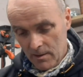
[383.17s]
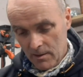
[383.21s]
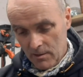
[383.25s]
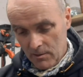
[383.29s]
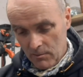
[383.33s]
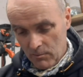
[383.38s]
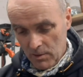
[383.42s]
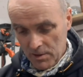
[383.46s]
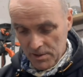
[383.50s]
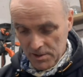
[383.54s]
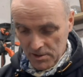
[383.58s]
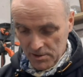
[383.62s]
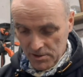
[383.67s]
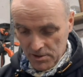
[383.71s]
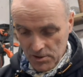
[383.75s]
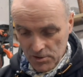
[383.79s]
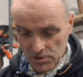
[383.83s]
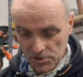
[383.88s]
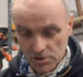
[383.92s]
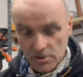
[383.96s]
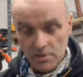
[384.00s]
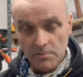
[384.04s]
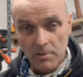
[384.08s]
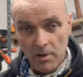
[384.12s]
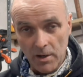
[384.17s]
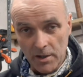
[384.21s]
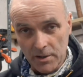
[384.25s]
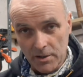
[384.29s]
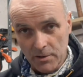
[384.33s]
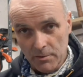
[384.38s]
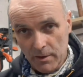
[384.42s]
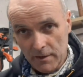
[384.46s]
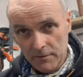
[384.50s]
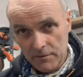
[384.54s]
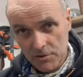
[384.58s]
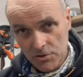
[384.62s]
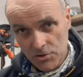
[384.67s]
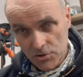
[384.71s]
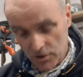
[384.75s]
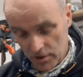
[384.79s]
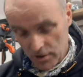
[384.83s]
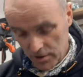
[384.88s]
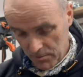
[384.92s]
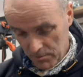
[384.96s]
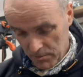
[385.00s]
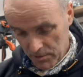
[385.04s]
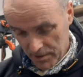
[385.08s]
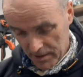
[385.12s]
when you're using the microwave to dry
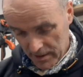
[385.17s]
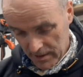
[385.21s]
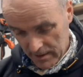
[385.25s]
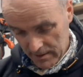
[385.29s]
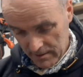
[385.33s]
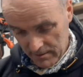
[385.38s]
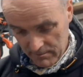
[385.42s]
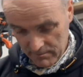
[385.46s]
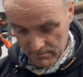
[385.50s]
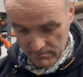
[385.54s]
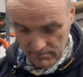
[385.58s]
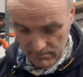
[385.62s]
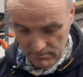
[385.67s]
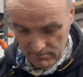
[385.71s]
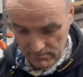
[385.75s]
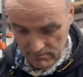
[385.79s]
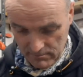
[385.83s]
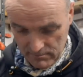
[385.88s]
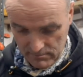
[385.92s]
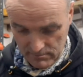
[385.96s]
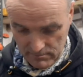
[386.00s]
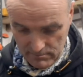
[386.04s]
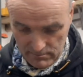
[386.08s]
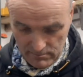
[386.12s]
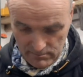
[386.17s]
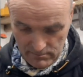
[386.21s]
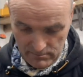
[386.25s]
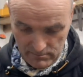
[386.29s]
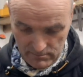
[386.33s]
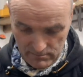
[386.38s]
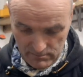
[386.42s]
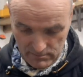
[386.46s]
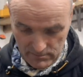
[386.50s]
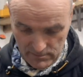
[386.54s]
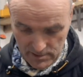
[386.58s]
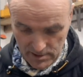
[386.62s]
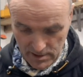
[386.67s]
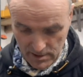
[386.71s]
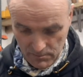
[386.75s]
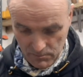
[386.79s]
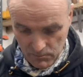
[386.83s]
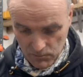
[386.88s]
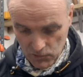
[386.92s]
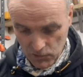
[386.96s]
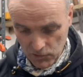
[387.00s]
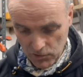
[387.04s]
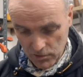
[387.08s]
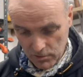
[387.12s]
wood out, don't
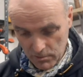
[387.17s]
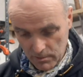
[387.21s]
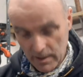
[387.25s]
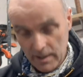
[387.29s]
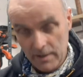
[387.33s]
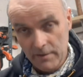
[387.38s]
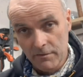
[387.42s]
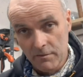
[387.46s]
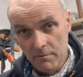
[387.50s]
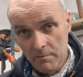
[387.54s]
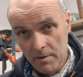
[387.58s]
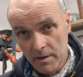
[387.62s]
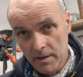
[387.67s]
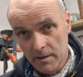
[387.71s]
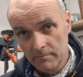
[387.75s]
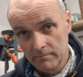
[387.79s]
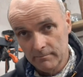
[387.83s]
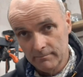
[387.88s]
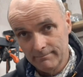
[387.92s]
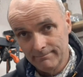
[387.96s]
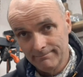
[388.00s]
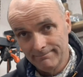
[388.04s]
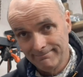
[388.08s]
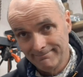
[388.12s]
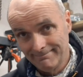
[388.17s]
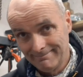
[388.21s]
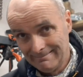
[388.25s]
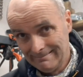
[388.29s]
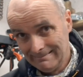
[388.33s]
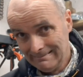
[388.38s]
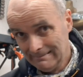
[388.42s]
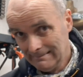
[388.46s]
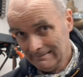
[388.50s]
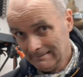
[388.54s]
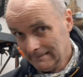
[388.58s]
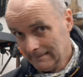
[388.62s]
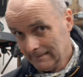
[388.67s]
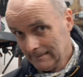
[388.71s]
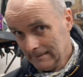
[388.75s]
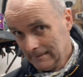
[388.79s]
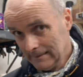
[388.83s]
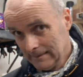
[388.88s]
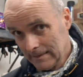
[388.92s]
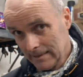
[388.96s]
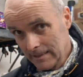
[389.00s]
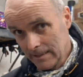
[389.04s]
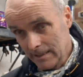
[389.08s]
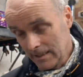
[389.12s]
walk away from it,
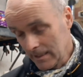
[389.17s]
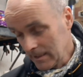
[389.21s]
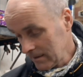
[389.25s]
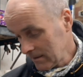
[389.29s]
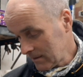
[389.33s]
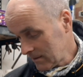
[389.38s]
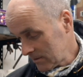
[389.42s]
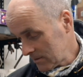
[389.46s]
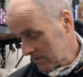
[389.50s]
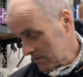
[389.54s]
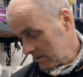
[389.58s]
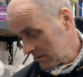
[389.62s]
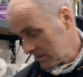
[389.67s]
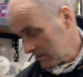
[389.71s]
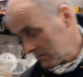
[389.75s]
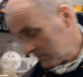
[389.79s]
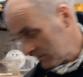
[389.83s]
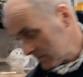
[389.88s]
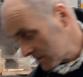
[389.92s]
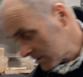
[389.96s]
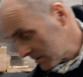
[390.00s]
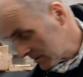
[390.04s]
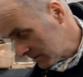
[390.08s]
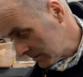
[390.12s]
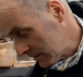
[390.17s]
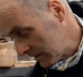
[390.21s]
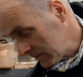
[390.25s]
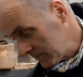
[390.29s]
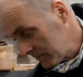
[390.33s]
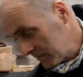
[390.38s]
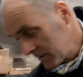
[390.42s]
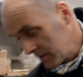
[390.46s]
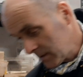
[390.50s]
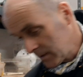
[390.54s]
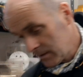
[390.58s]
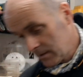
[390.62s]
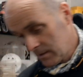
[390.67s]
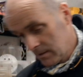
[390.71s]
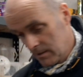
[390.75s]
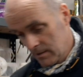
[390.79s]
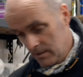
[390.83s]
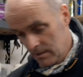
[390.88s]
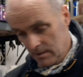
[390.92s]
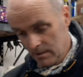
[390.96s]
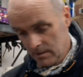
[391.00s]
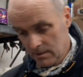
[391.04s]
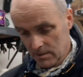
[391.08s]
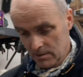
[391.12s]
you know, because you don't know what's going to happen there.
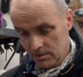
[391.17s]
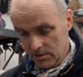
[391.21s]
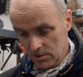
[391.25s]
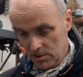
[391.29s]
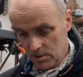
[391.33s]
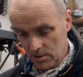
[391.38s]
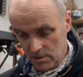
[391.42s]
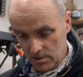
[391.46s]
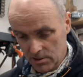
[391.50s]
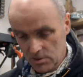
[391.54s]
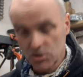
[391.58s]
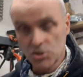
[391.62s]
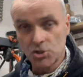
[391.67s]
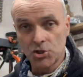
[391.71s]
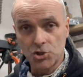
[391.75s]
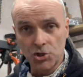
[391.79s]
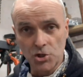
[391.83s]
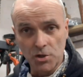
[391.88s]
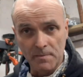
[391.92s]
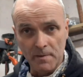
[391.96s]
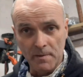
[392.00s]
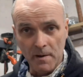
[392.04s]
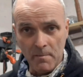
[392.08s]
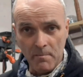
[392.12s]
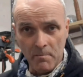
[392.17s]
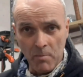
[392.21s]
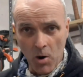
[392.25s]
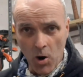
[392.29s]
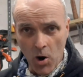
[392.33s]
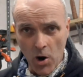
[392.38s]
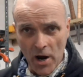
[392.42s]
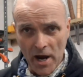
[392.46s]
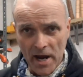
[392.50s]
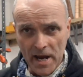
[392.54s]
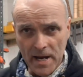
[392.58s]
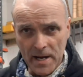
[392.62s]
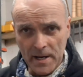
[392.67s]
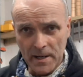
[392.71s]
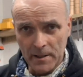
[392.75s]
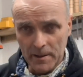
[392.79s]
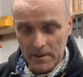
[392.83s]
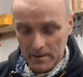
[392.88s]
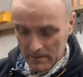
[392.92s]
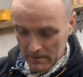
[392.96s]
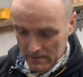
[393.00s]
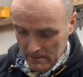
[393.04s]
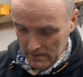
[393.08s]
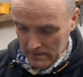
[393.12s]
Stupid boy.
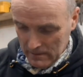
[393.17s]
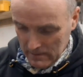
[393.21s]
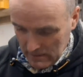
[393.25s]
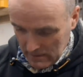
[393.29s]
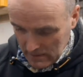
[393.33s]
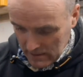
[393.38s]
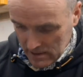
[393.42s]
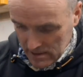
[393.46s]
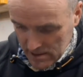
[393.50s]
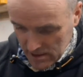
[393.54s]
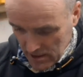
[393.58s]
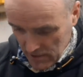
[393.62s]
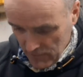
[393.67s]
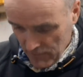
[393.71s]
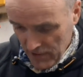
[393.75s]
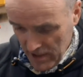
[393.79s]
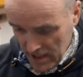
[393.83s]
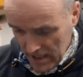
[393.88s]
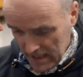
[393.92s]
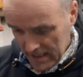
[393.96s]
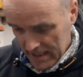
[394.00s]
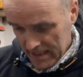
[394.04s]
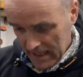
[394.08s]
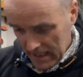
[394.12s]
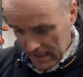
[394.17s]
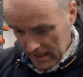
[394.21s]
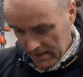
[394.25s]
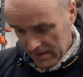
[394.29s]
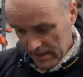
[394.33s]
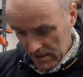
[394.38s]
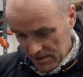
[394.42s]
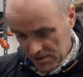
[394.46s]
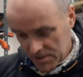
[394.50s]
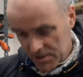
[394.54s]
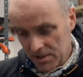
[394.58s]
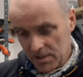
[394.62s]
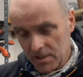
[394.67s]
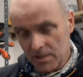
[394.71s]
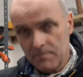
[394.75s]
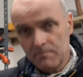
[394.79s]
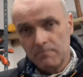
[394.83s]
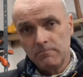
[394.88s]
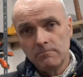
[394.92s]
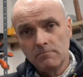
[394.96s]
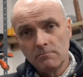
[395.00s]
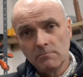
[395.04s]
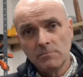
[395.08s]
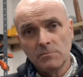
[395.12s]
So really now, yeah, I'm just going to
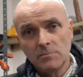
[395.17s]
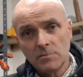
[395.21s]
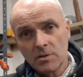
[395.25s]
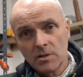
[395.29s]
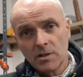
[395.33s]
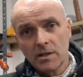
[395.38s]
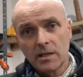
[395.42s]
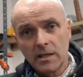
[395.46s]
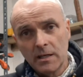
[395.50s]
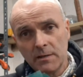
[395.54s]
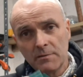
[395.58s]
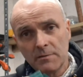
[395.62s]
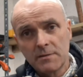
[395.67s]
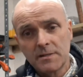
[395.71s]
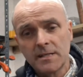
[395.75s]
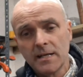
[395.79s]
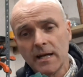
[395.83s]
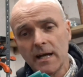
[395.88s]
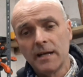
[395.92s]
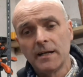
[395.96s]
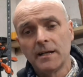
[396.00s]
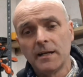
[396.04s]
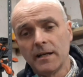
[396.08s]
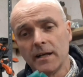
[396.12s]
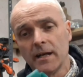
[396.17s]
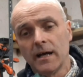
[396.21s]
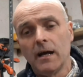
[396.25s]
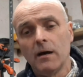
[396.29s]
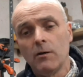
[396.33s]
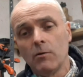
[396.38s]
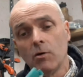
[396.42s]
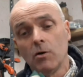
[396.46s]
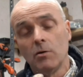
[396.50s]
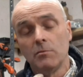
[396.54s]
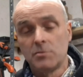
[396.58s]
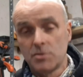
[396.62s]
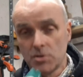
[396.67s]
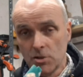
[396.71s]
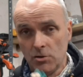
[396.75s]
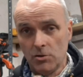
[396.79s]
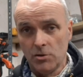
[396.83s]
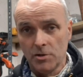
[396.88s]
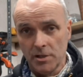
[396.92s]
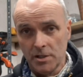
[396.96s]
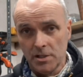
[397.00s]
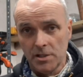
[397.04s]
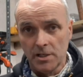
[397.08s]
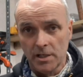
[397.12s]
keep sanding that while I'm
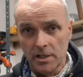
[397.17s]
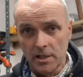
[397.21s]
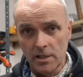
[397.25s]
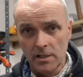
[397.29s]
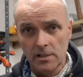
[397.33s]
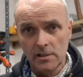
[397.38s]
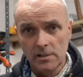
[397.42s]
talking to you,